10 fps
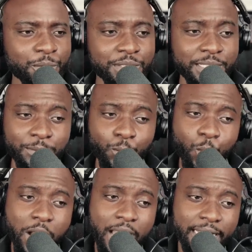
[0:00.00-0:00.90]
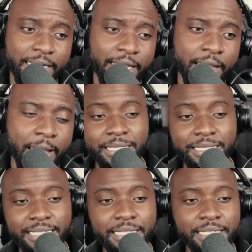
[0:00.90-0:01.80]
You didn't want it,
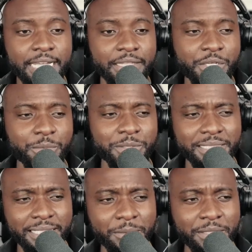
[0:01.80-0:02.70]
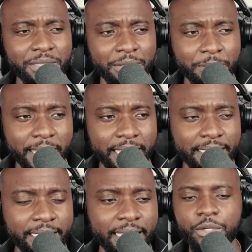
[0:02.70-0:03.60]
but didn't like that she was dealing with other
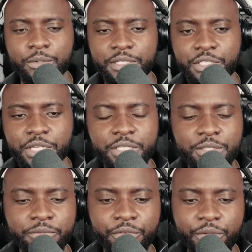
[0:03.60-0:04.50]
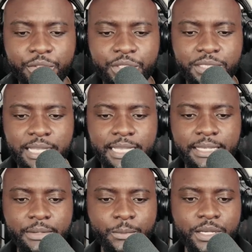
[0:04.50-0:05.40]
men. So this chick's confused. She's
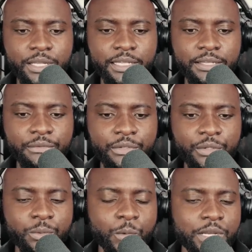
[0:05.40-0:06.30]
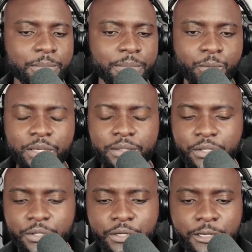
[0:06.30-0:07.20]
like, well, if you didn't want to be
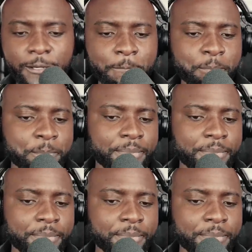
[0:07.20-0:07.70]
with her,